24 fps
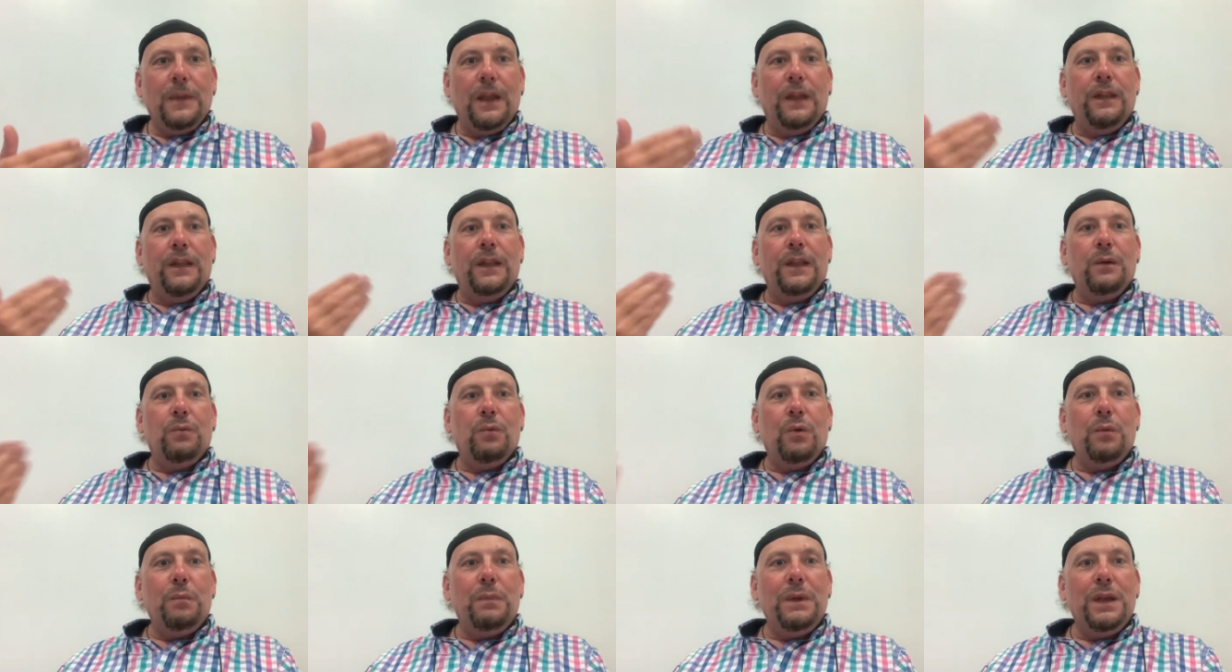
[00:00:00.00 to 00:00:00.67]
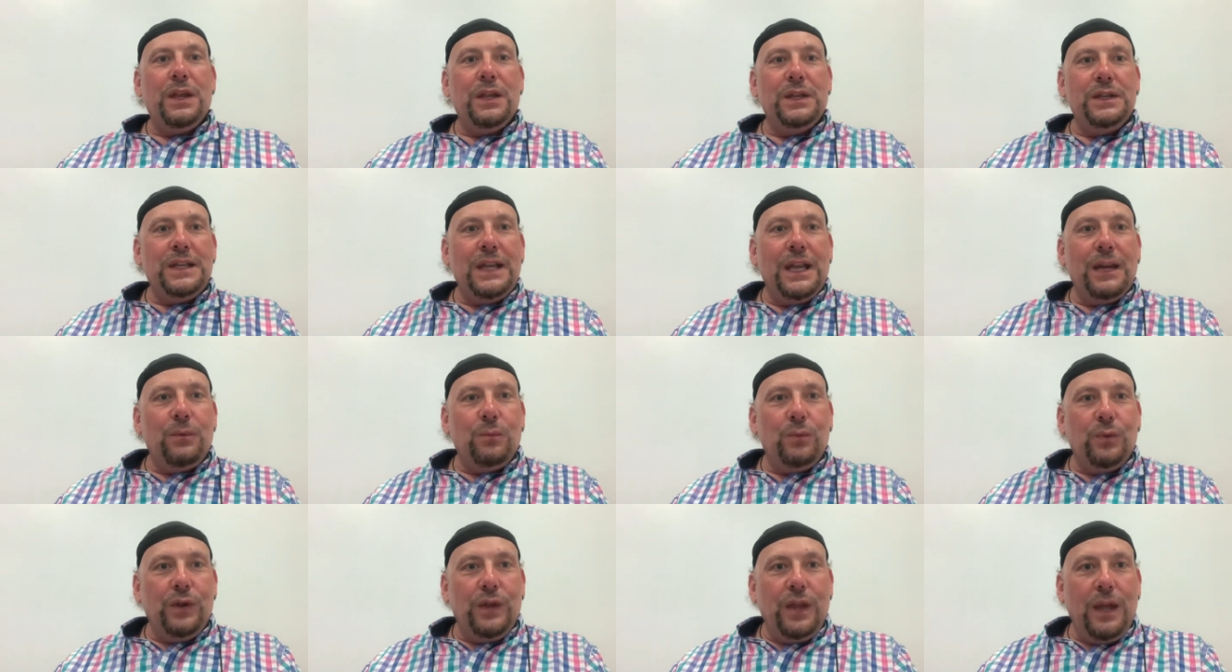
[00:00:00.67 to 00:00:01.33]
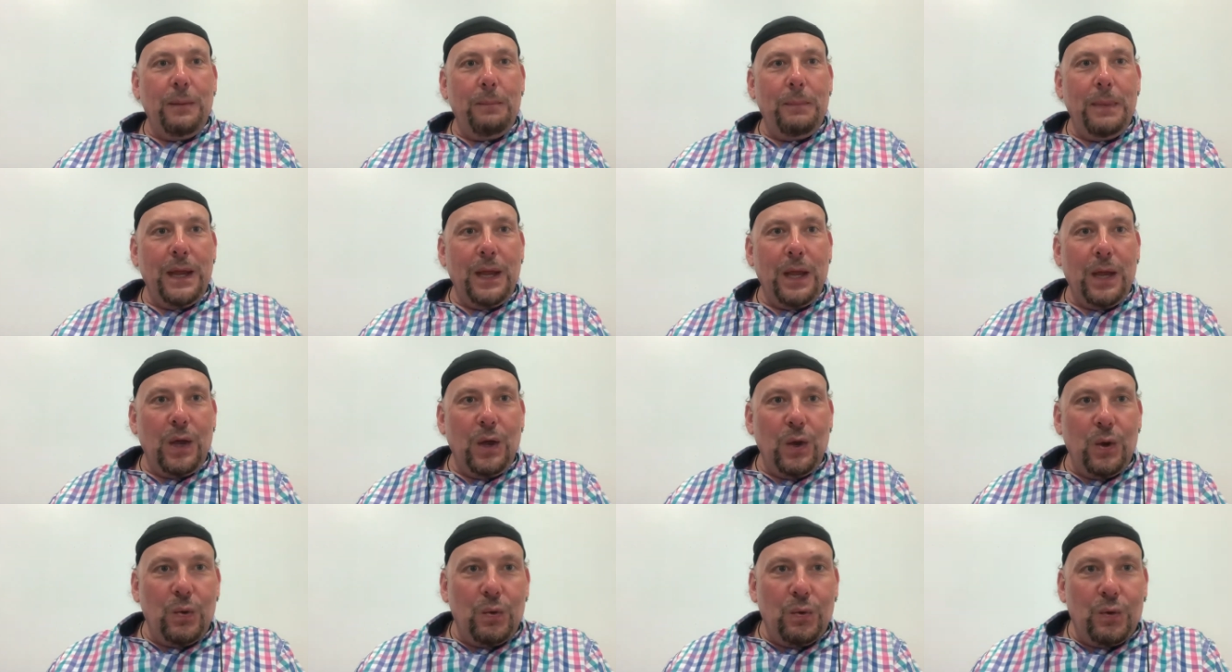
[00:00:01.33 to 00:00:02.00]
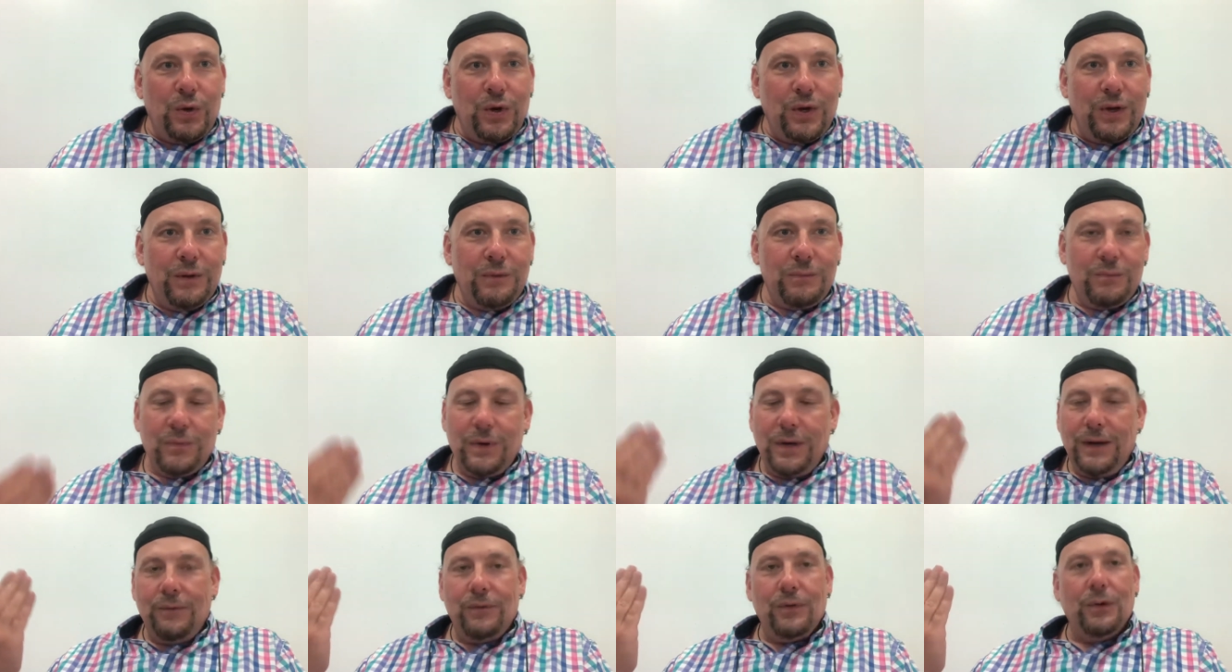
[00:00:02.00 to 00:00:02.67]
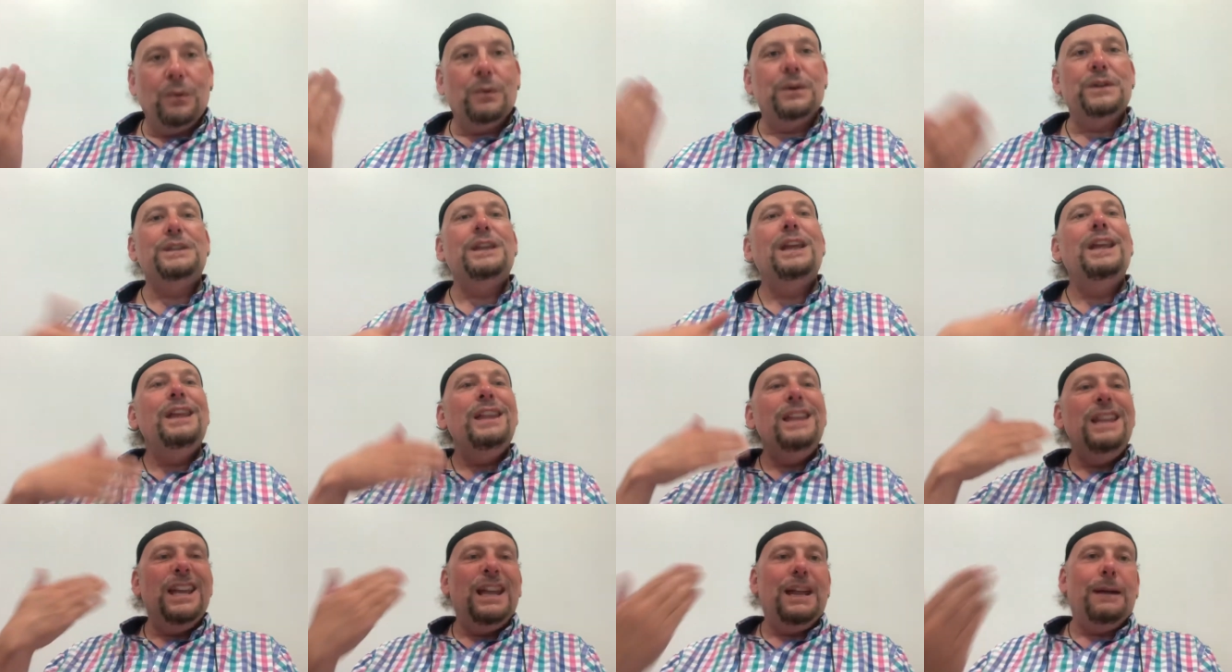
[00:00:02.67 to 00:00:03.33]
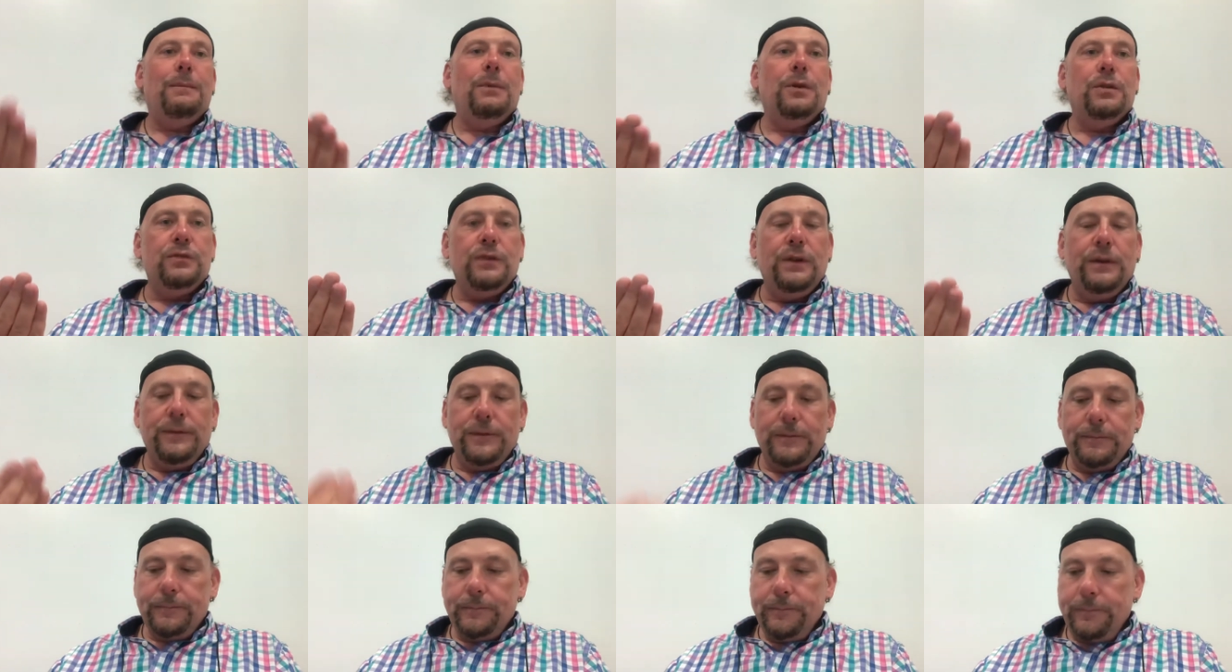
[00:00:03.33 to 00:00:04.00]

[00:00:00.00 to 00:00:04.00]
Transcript: And then they won't be content with their bingo on a whenever it was. You get my drift.